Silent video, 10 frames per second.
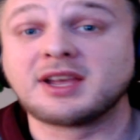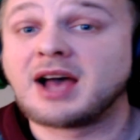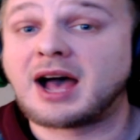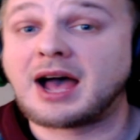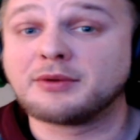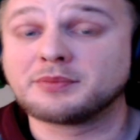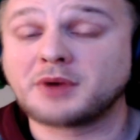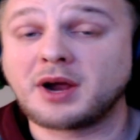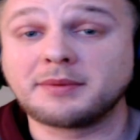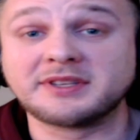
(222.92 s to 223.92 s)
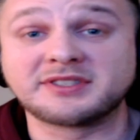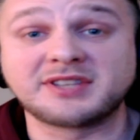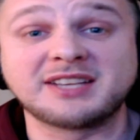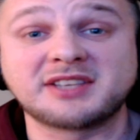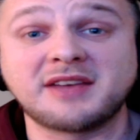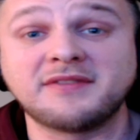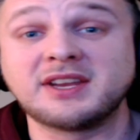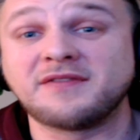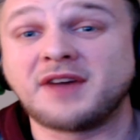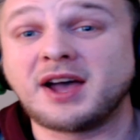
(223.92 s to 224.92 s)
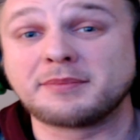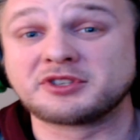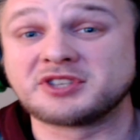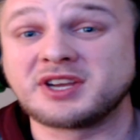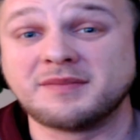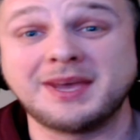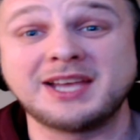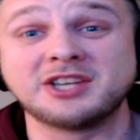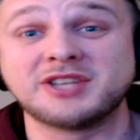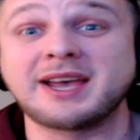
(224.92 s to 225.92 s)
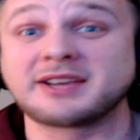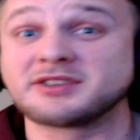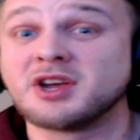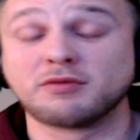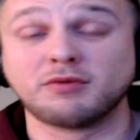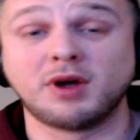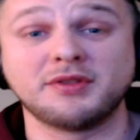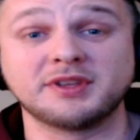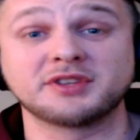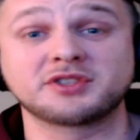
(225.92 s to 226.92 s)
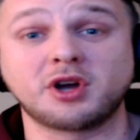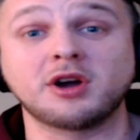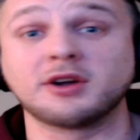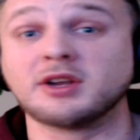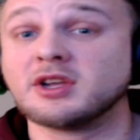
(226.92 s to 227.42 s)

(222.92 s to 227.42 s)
I would probably say 75% of Mage decks run this card.